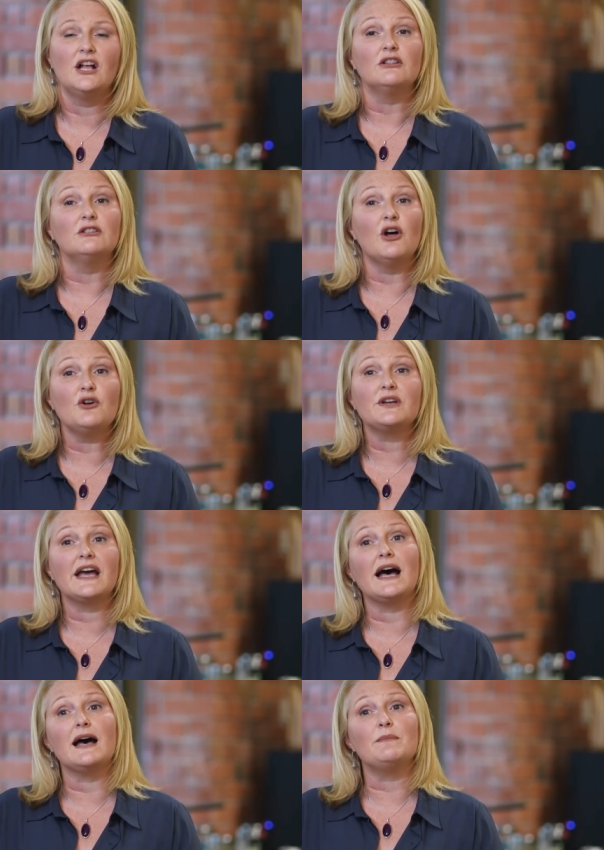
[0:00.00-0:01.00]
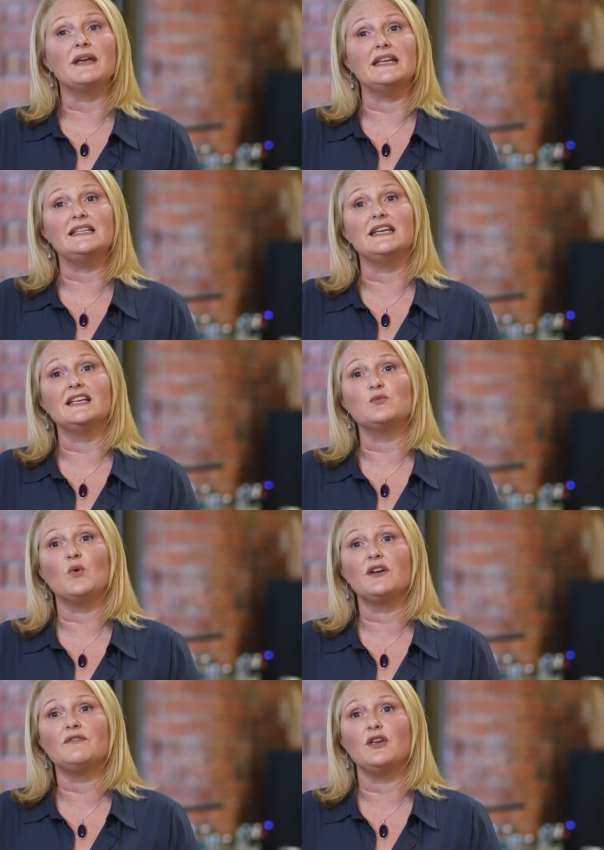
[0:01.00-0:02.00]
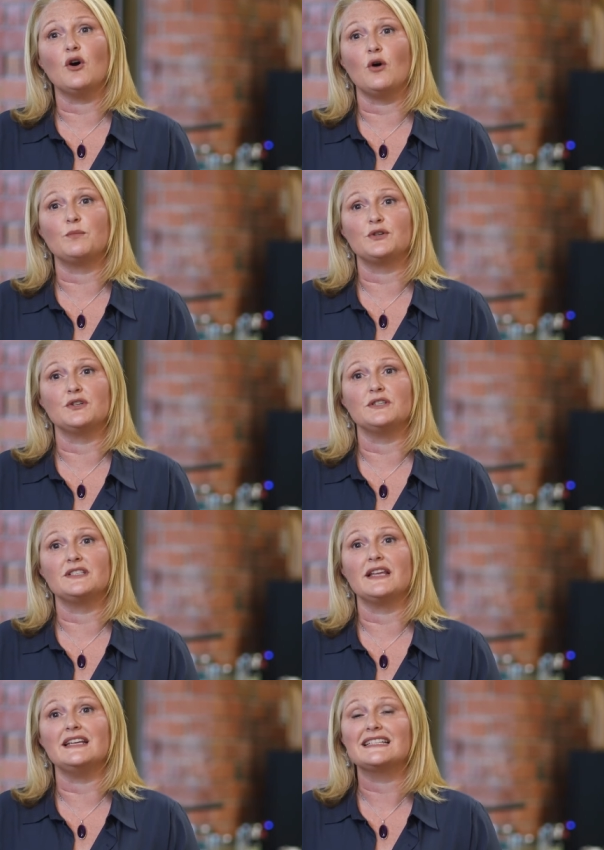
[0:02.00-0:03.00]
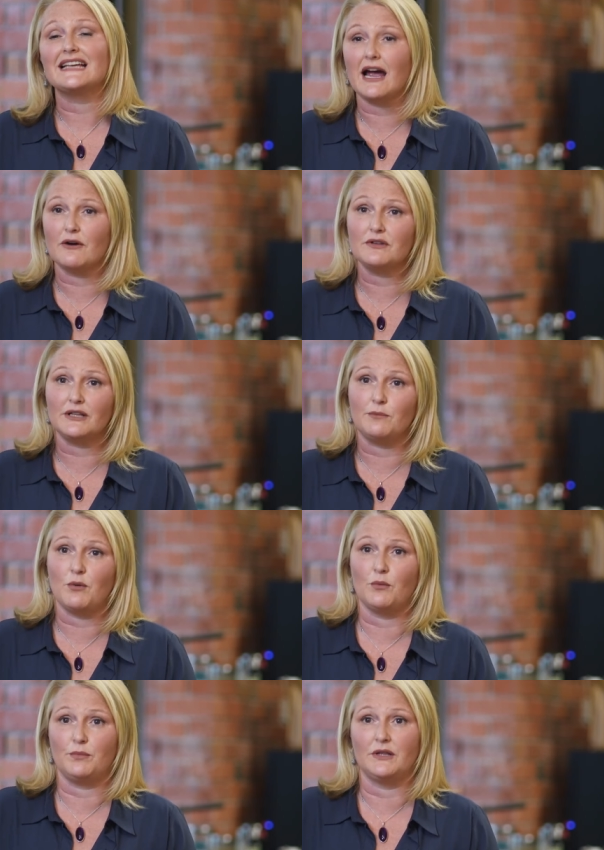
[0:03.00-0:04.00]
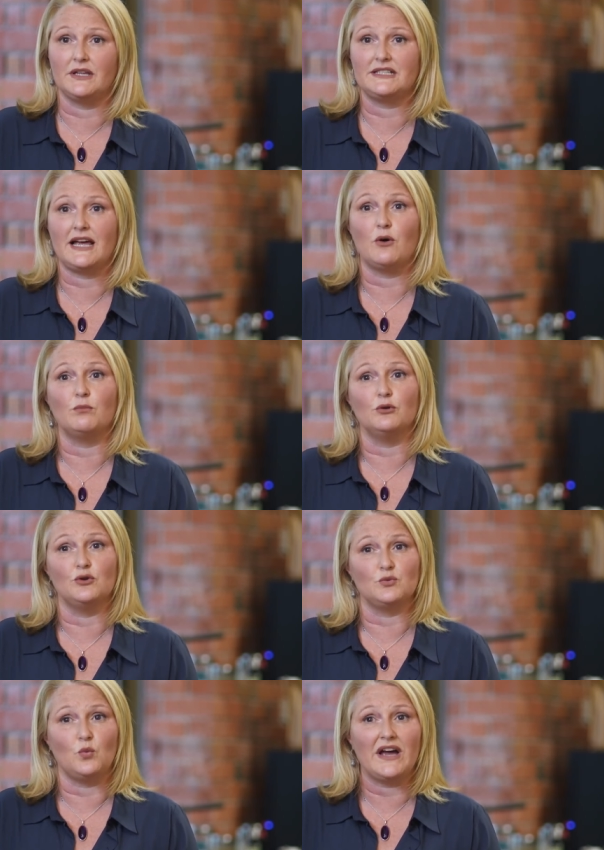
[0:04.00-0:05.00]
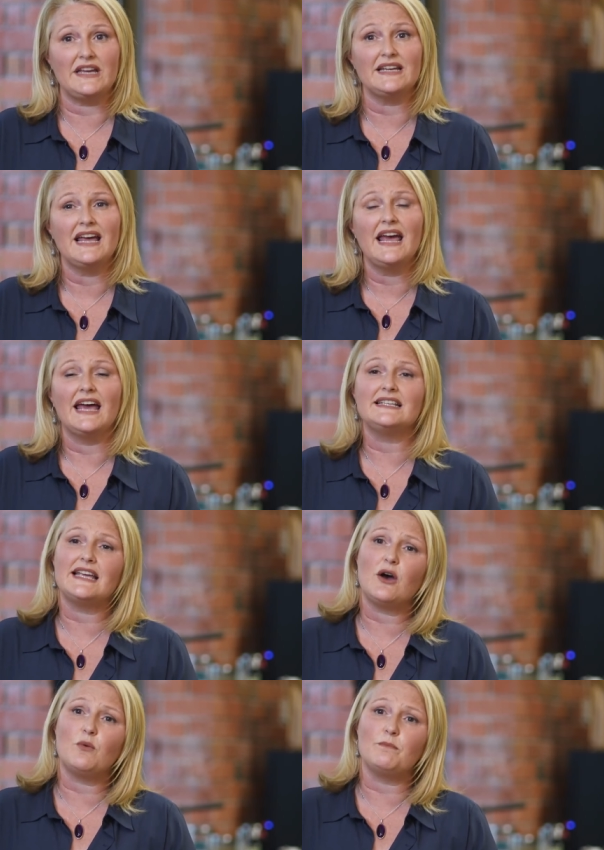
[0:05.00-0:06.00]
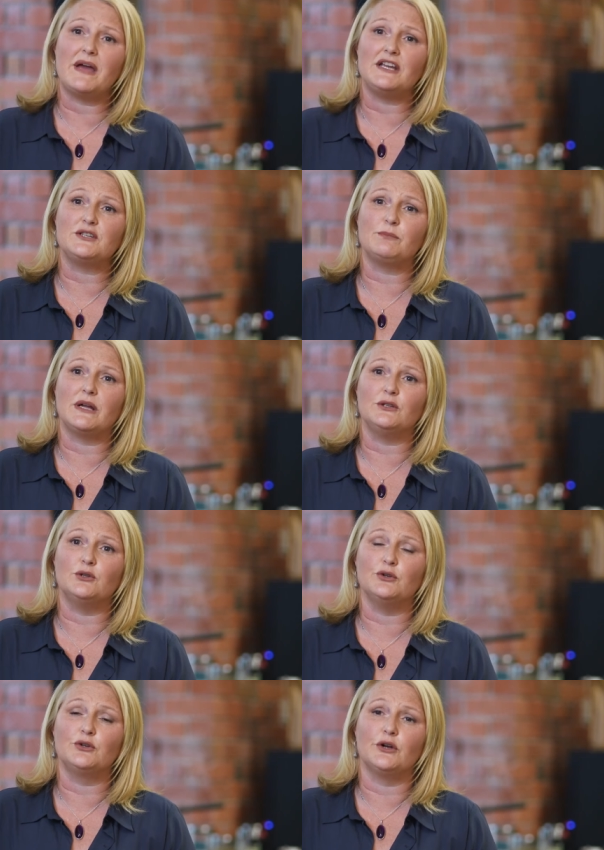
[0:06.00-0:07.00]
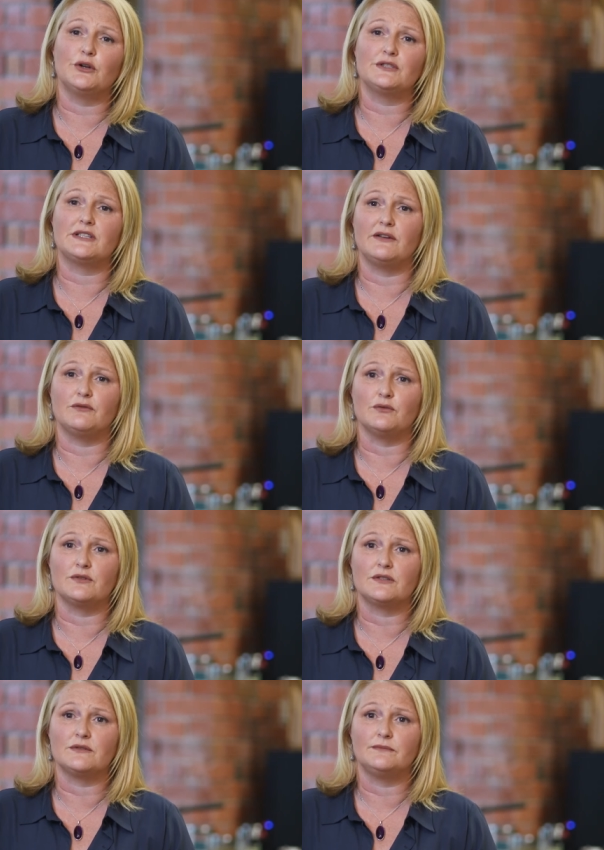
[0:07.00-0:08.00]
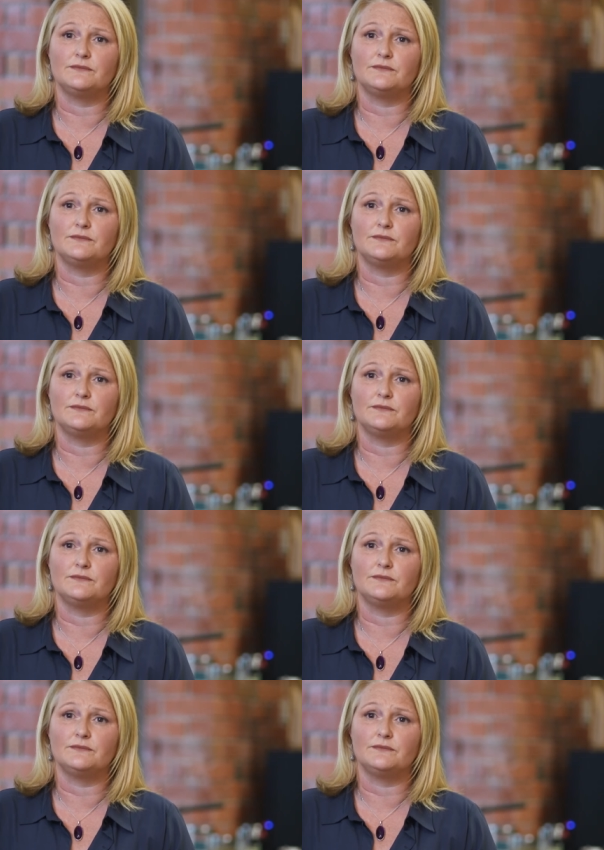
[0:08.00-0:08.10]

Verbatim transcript: Low carb eating is one of the options that is currently popular to help lose weight and to help manage blood glucose levels.